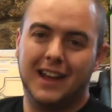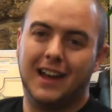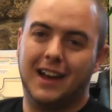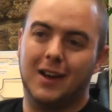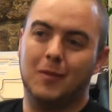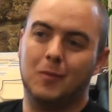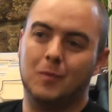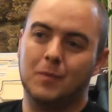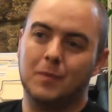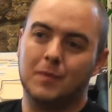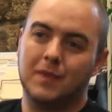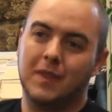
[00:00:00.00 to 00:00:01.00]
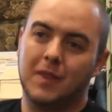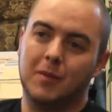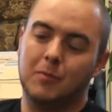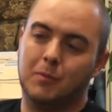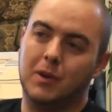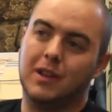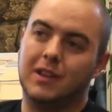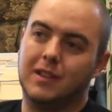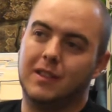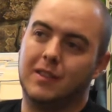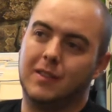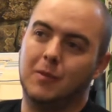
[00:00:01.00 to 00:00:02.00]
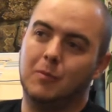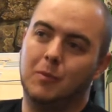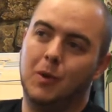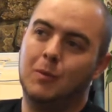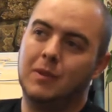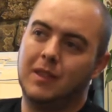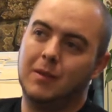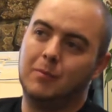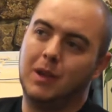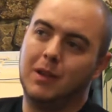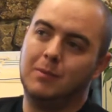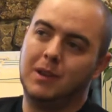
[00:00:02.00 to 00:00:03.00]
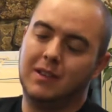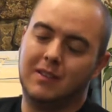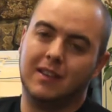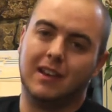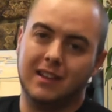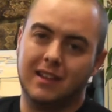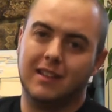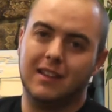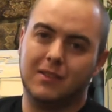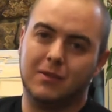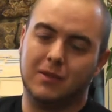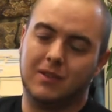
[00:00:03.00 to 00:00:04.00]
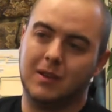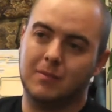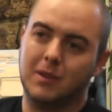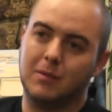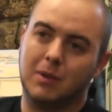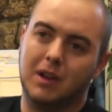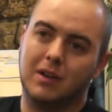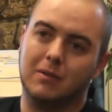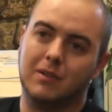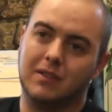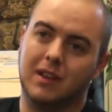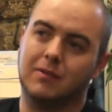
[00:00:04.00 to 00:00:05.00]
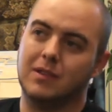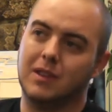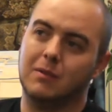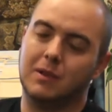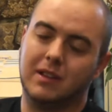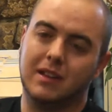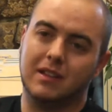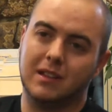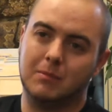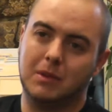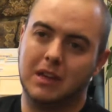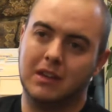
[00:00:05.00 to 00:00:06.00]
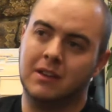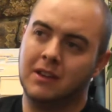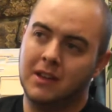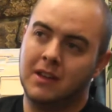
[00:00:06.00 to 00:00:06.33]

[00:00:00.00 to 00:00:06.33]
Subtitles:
But the moment that made me decide that this was something better was after they were telling me